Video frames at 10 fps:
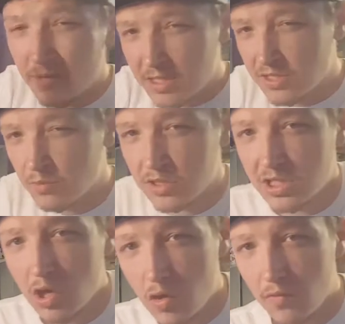mentioned was
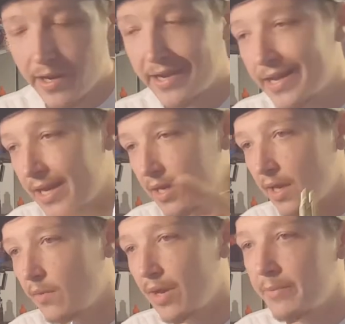the O-ring, and
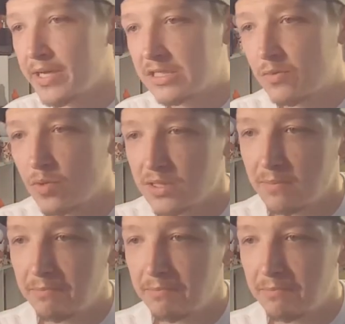another one I mentioned was the